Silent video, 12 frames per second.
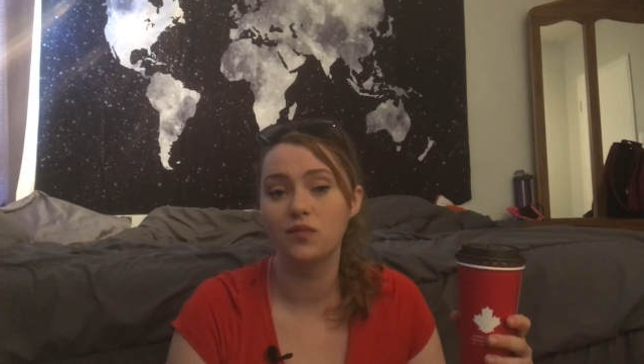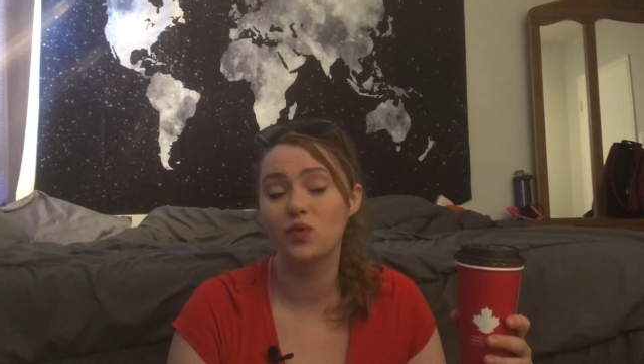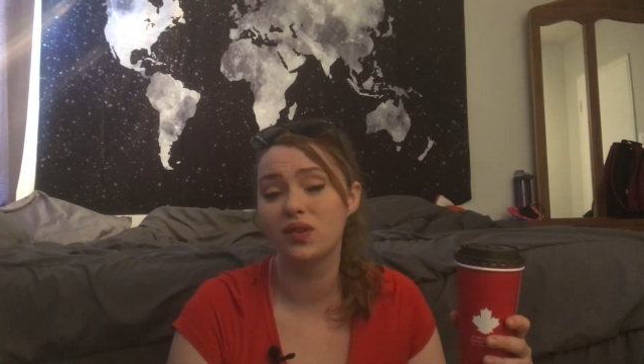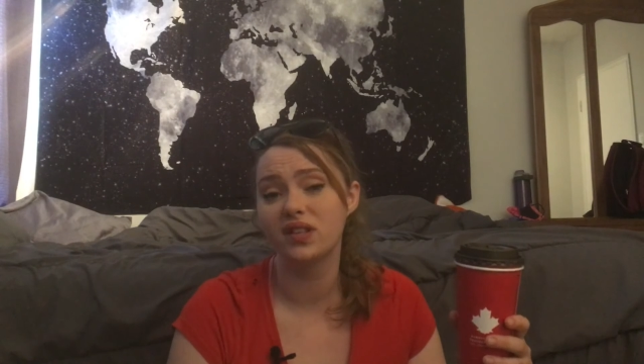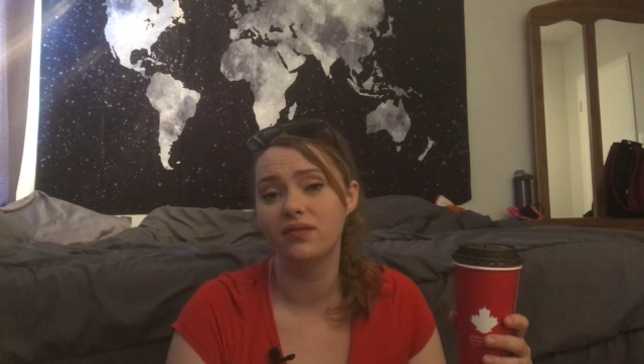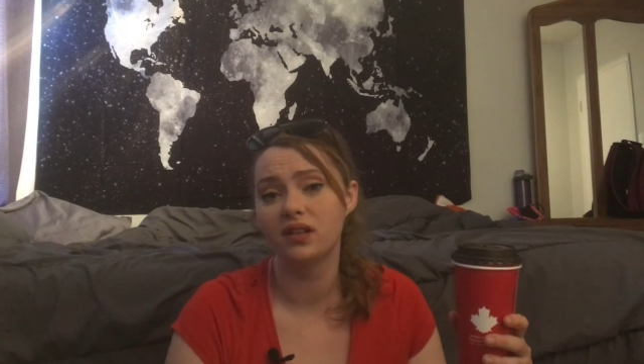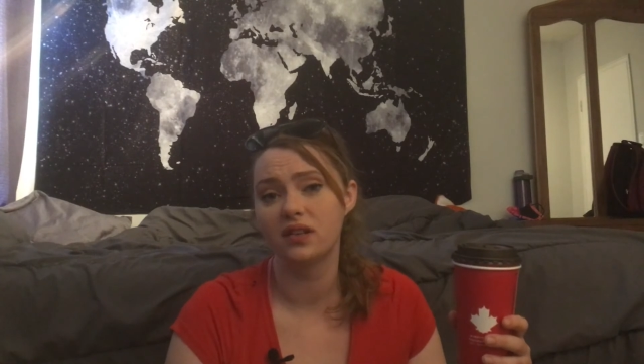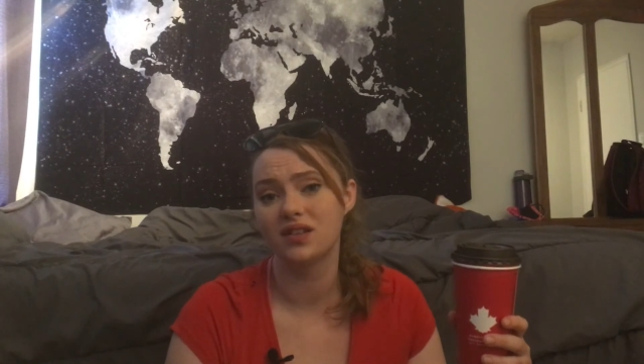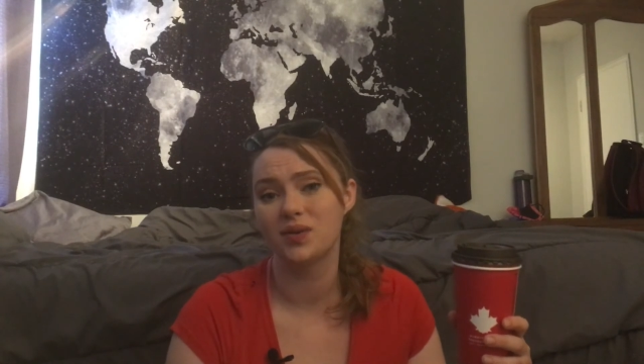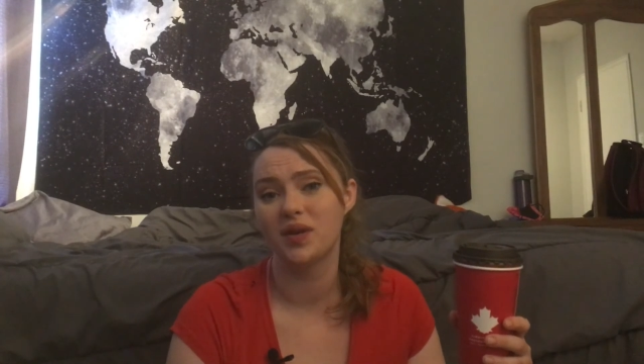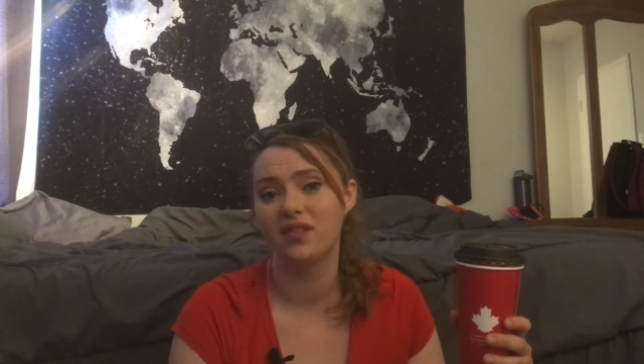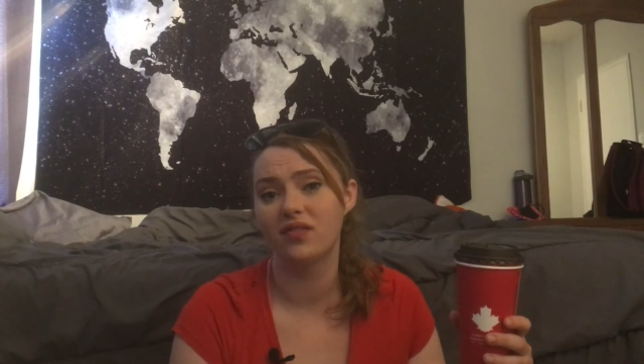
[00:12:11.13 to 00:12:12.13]
comes with living
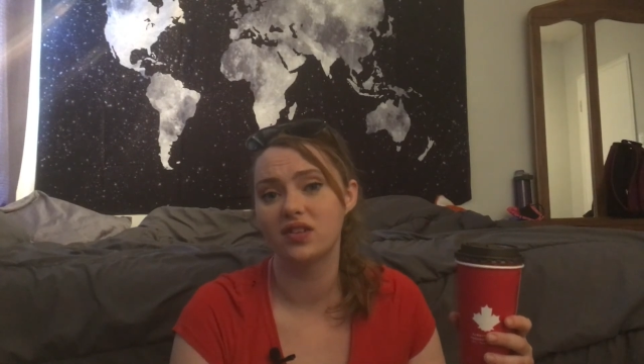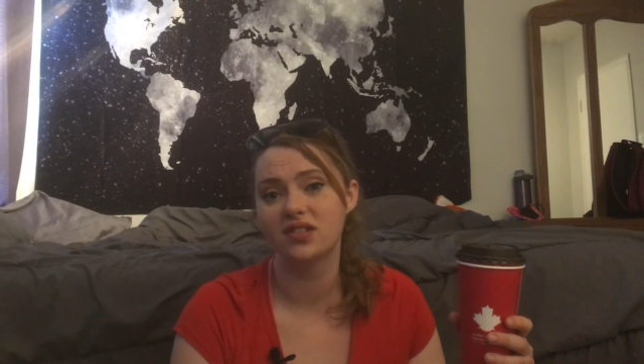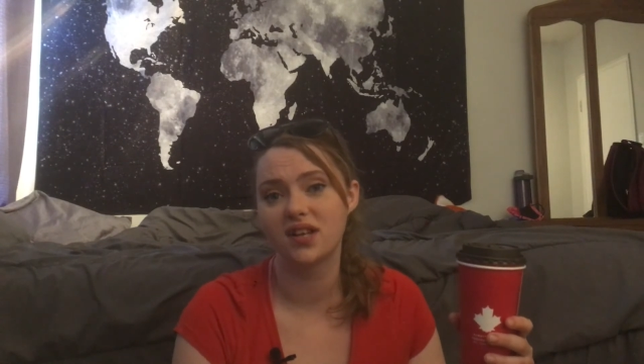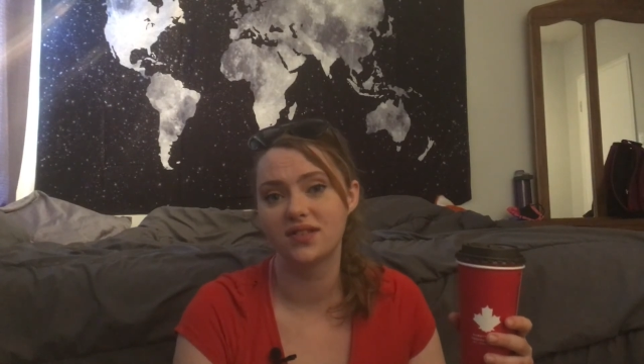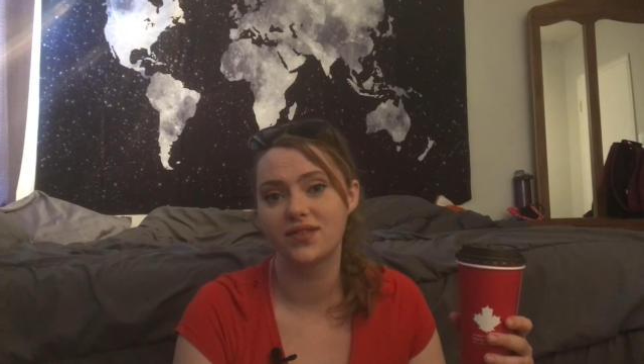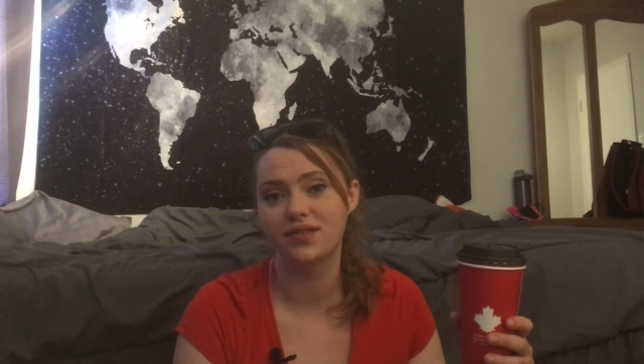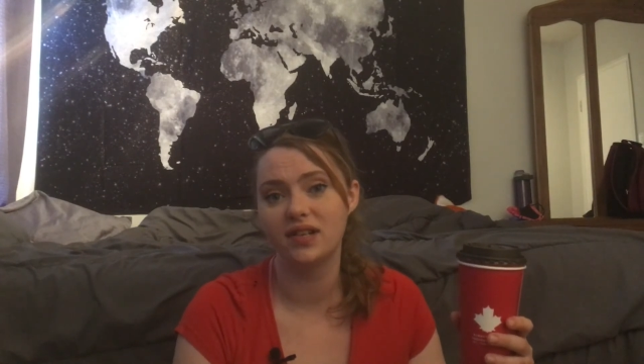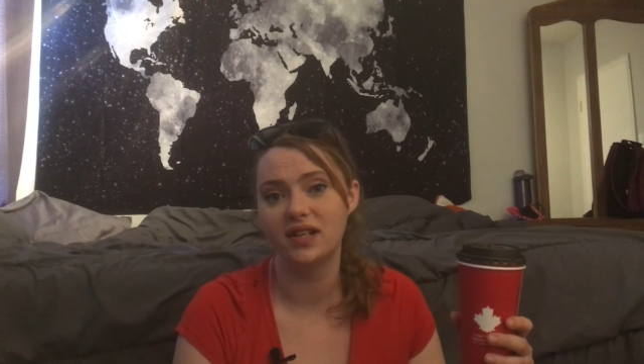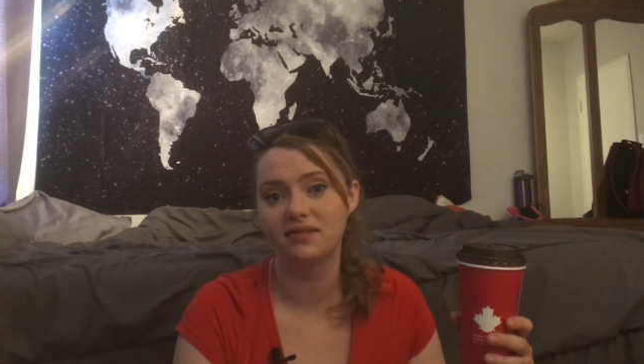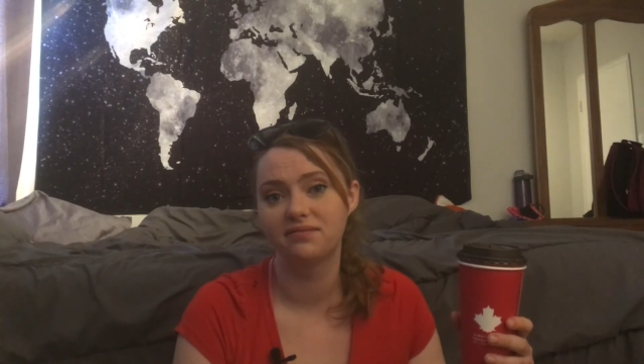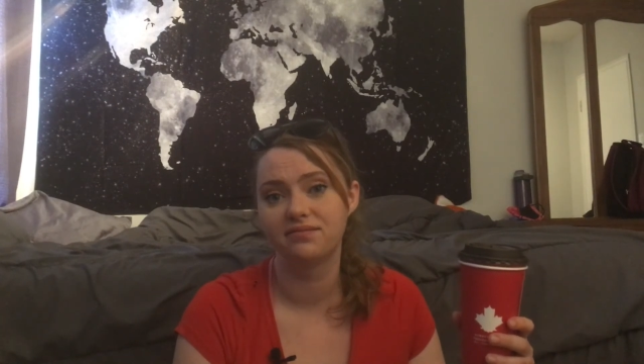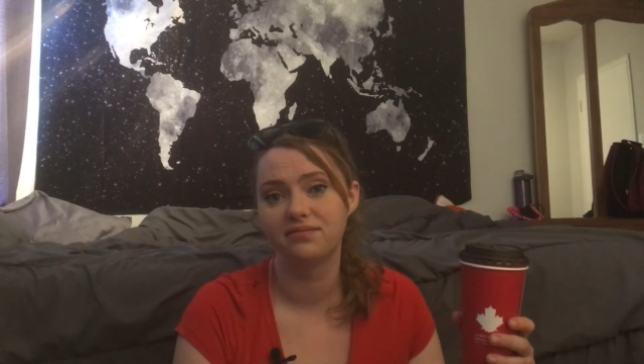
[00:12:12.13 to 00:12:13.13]
in the 21st
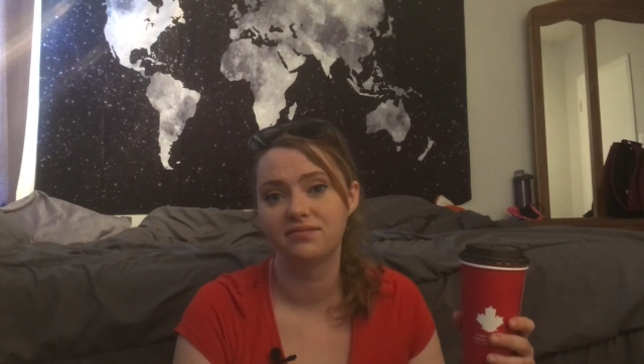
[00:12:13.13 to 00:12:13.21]
century.